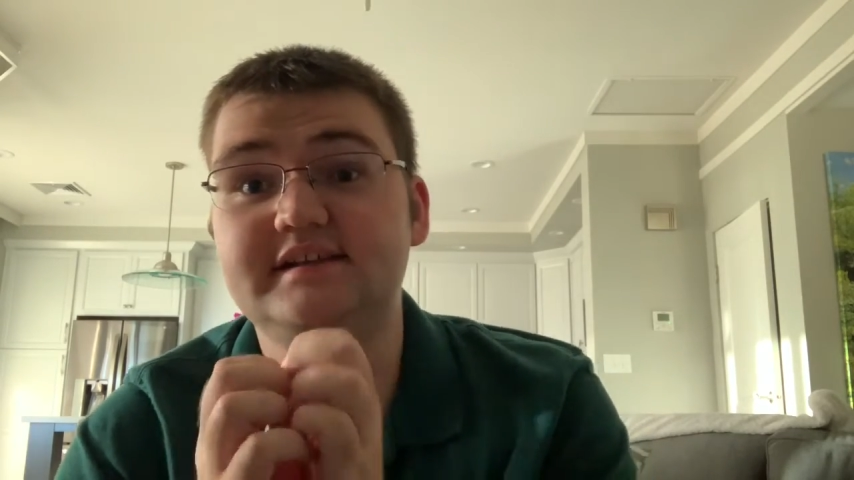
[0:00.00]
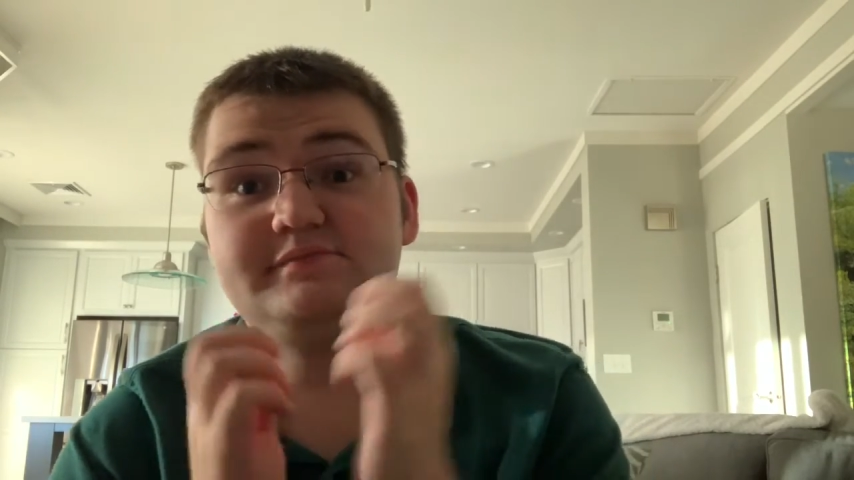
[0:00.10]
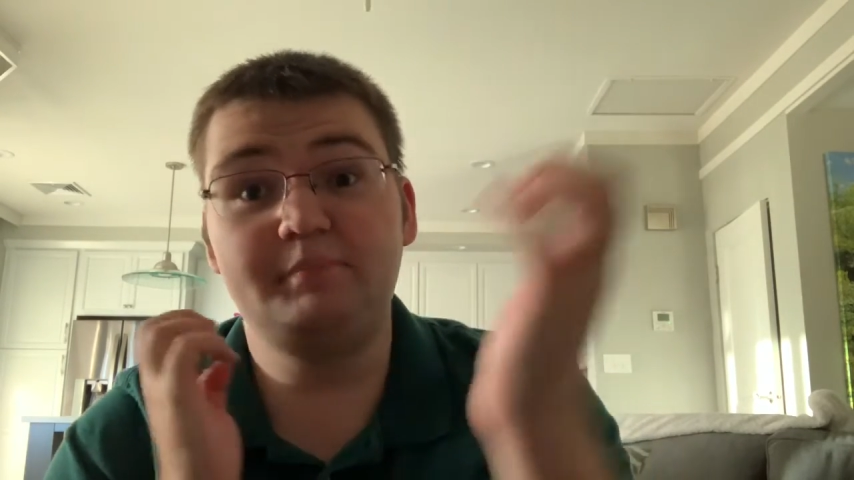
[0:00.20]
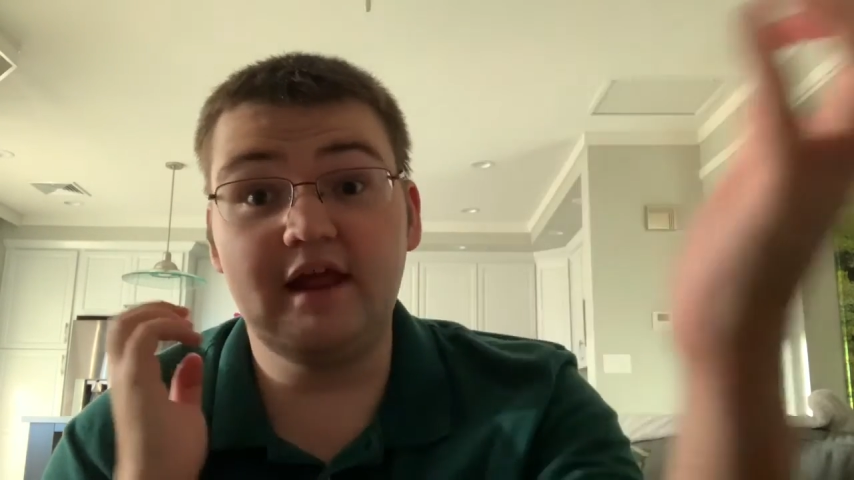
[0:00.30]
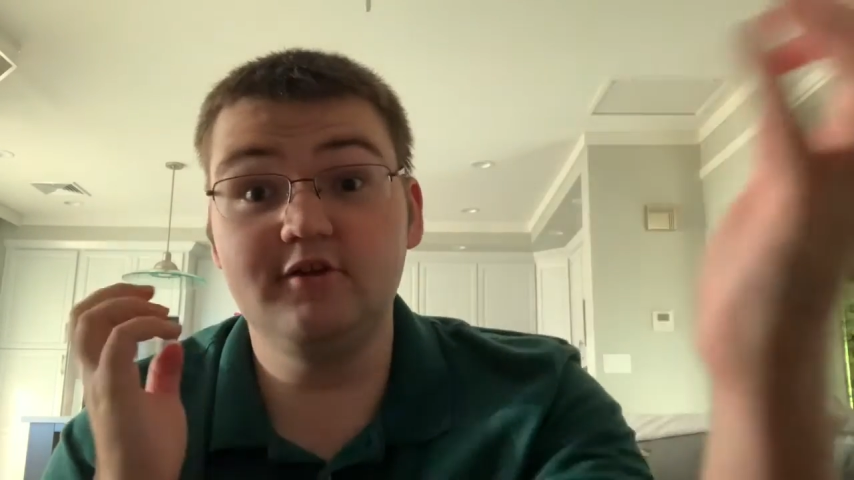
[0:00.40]

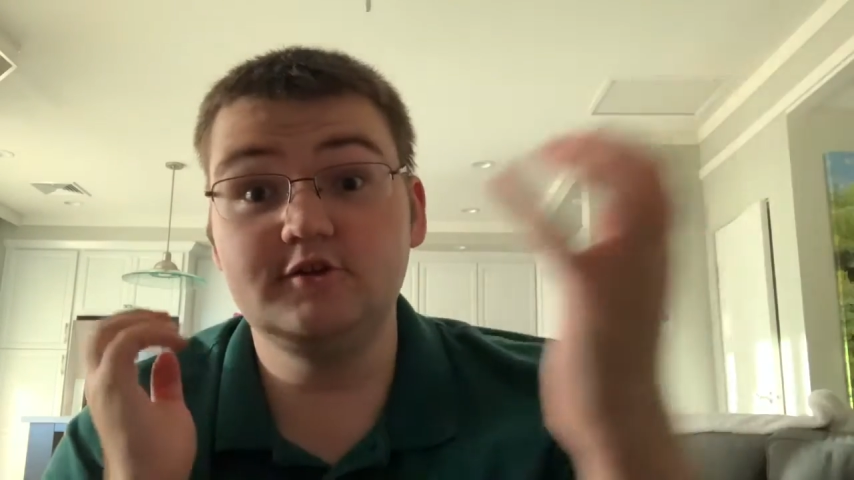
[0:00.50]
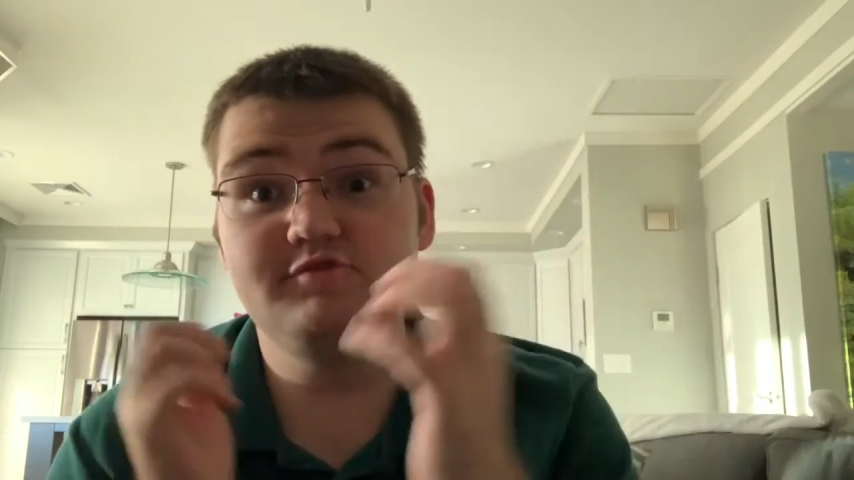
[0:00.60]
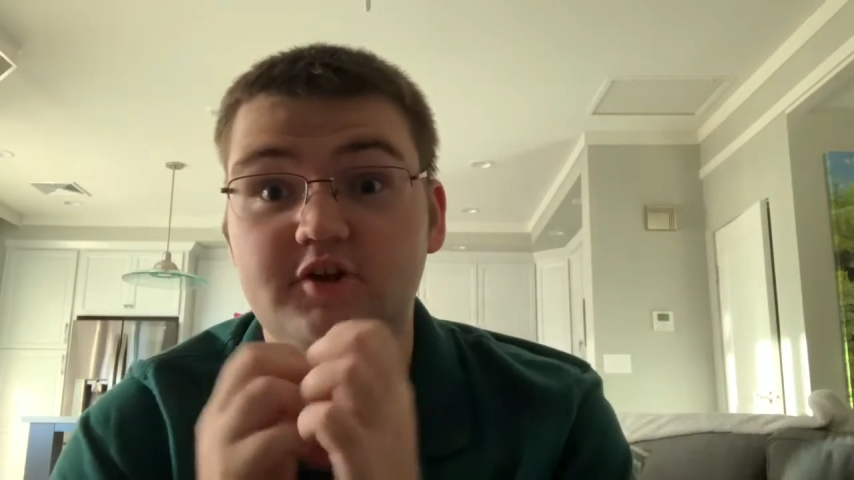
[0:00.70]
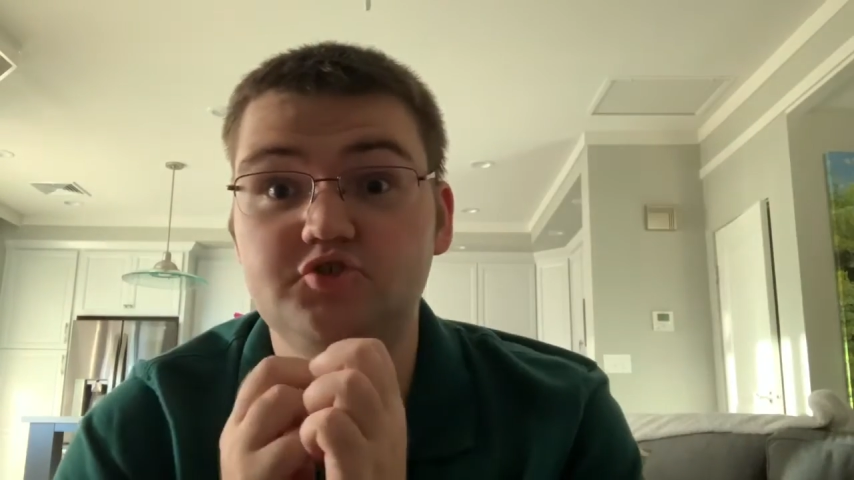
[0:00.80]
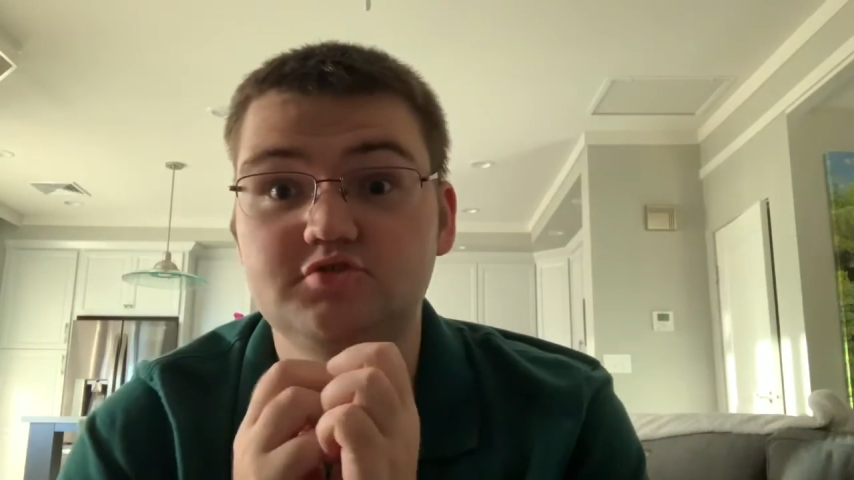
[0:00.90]
expand those
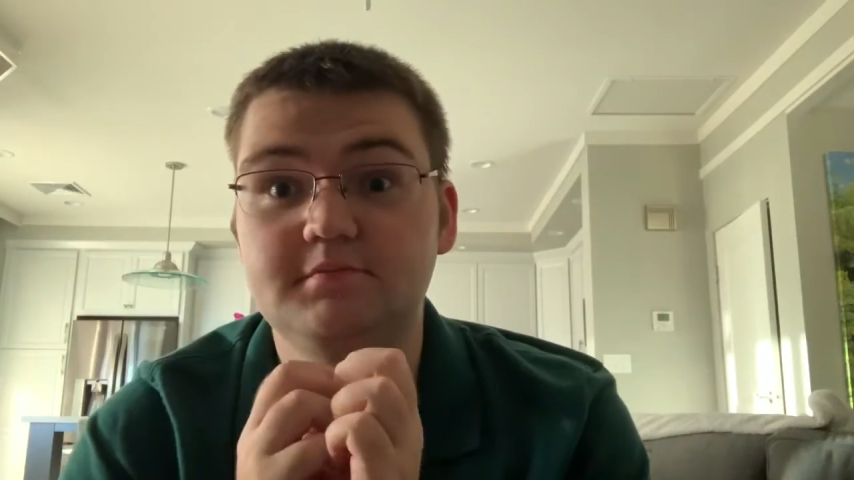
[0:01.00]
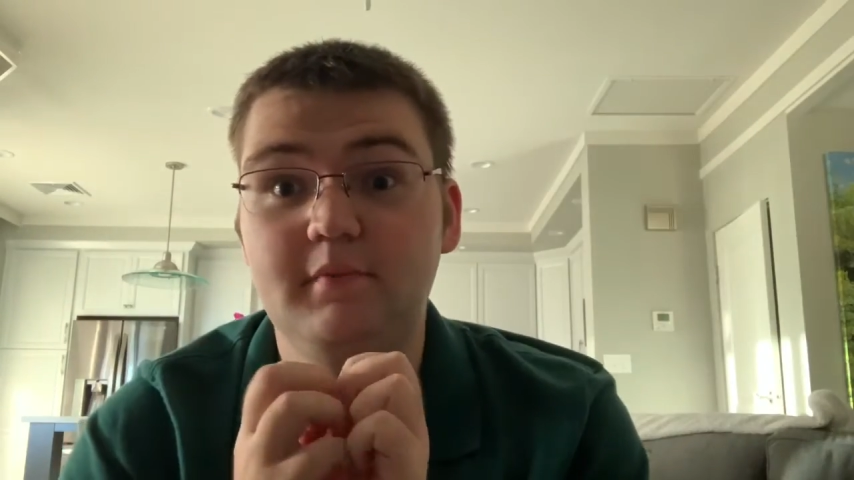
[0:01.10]
visuals,